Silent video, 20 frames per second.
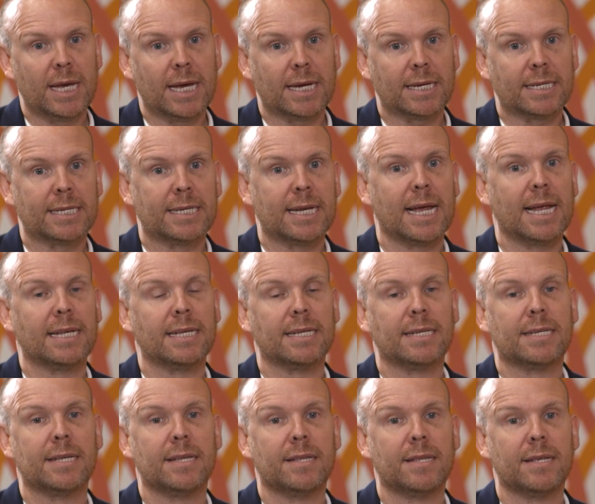
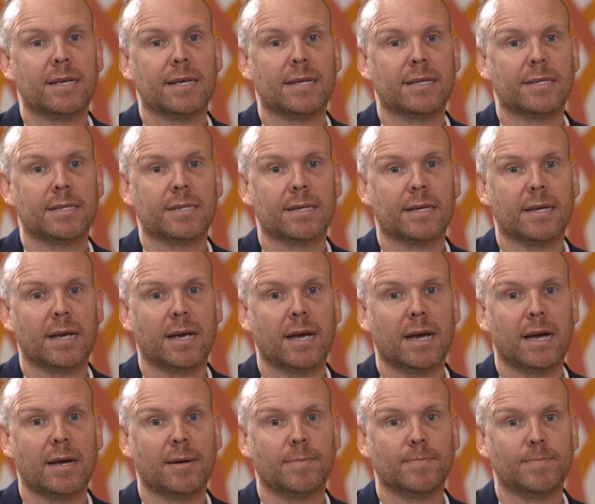extent that
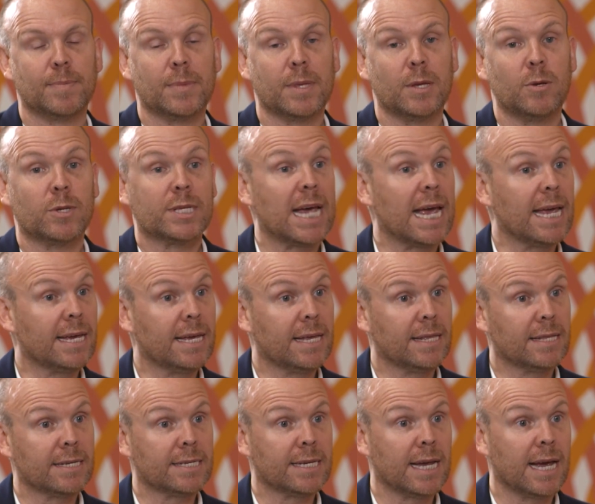you're
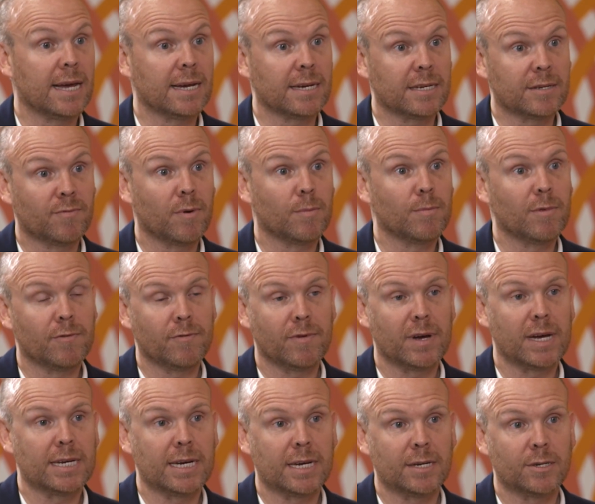taking the tax from the
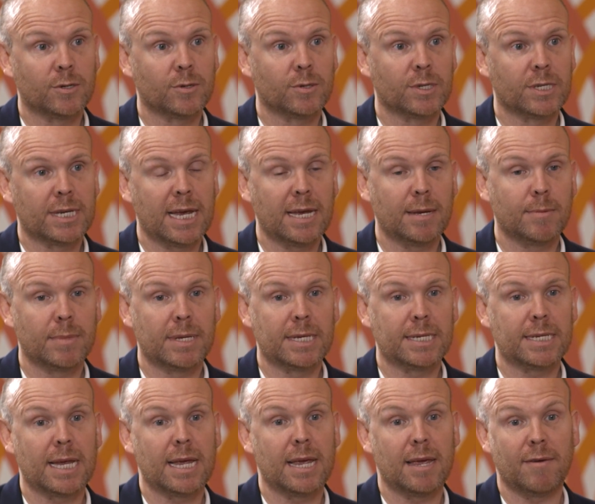financial
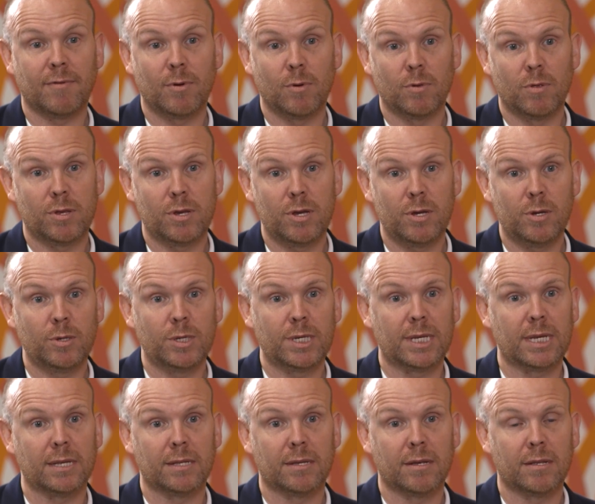statements, if you're
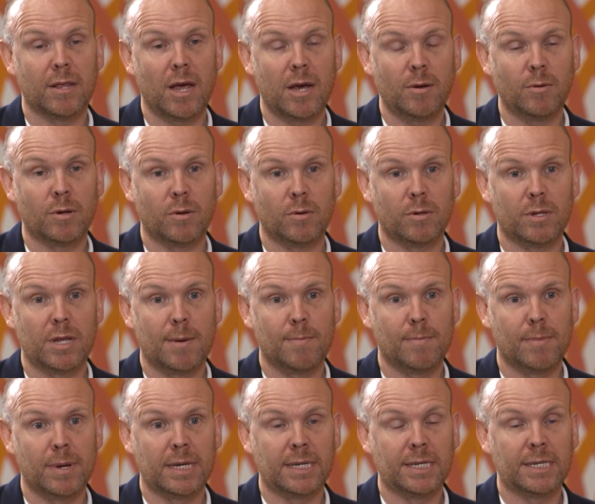using the local
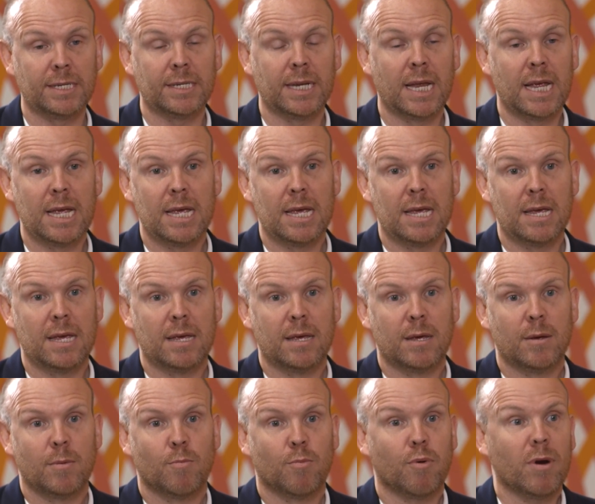numbers,
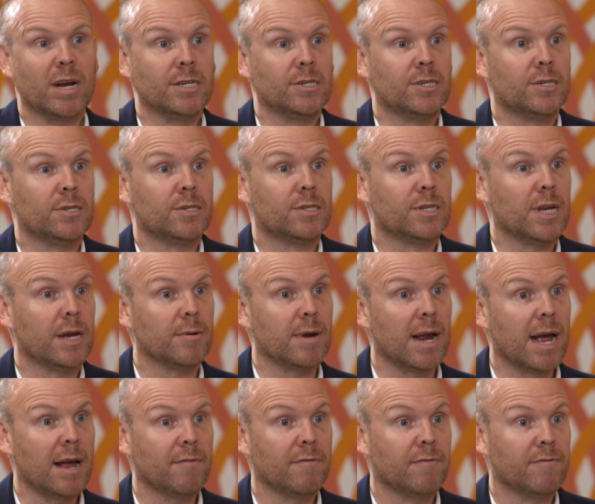branches don't
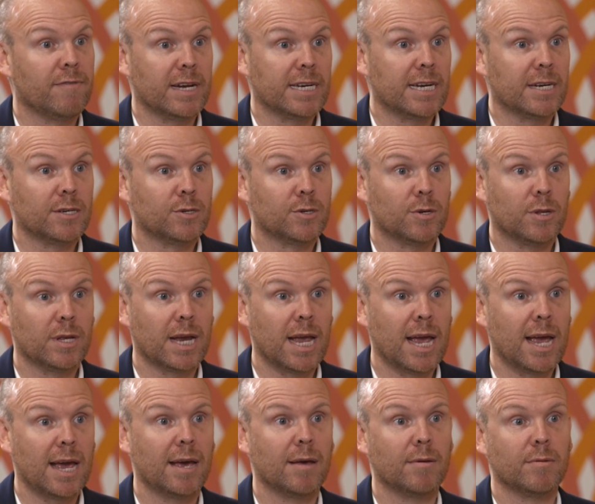have financial
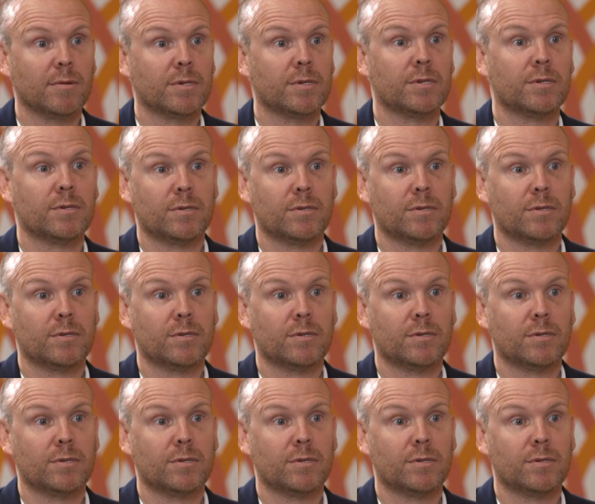accounts.